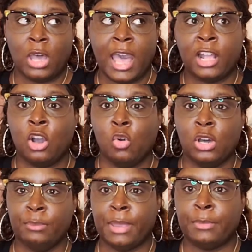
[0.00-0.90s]
I go
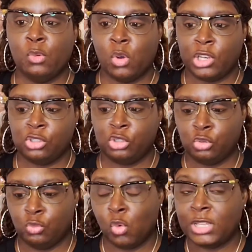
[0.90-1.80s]
up maybe one or
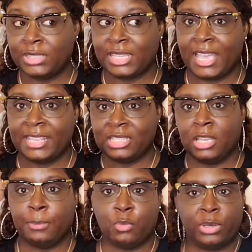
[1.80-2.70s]
two, one size
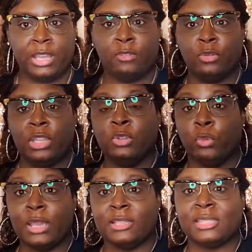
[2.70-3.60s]
up or whatever in the
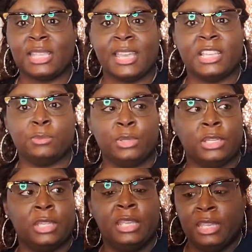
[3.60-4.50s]
regular size,
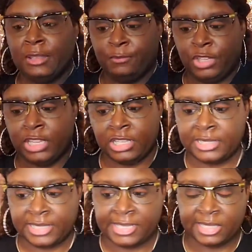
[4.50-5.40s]
but yeah,
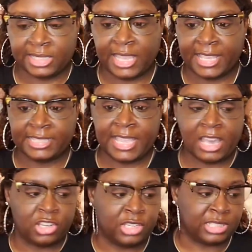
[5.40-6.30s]
it says it size
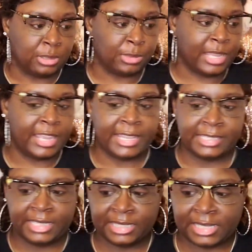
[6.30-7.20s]
down in this. I'm glad I
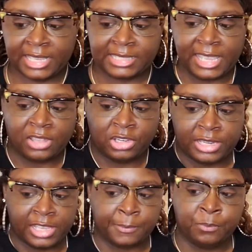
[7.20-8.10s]
did size down in
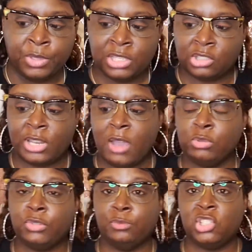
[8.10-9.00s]
that. So that
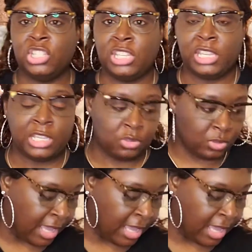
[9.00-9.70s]
was from Shein, you